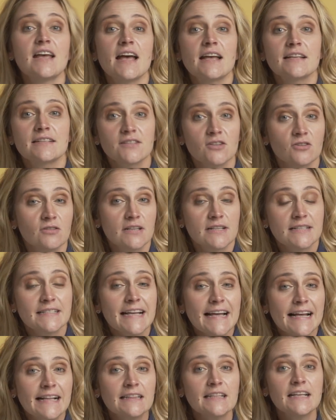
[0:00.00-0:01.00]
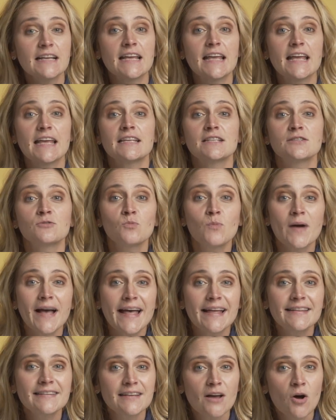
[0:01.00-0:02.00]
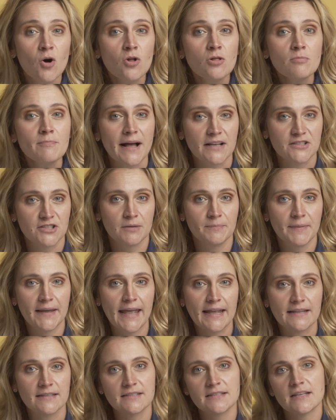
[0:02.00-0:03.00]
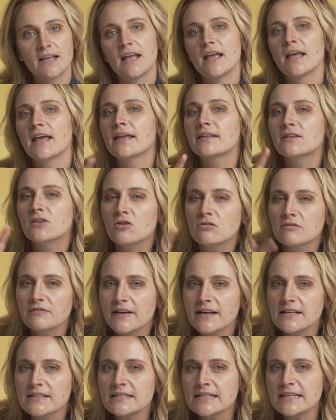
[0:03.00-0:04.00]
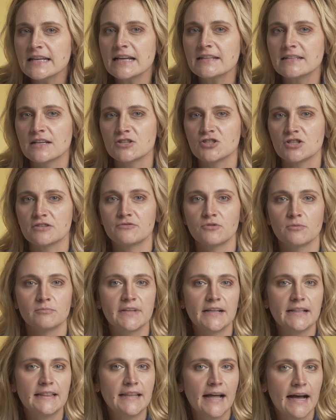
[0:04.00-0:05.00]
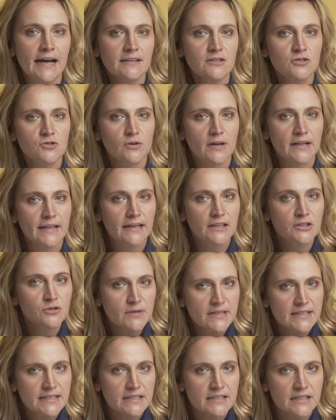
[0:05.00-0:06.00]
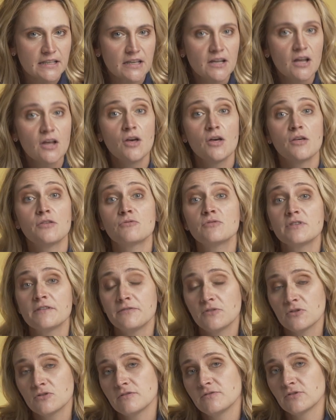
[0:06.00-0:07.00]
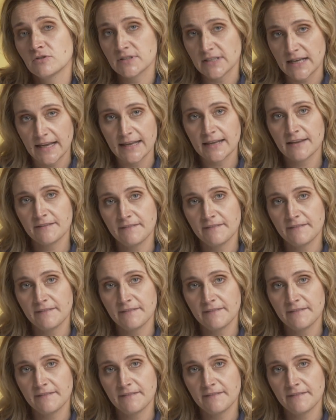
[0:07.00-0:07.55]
A solar cell is where the all magic begins. It converts the energy from the light to electricity through the photovoltaic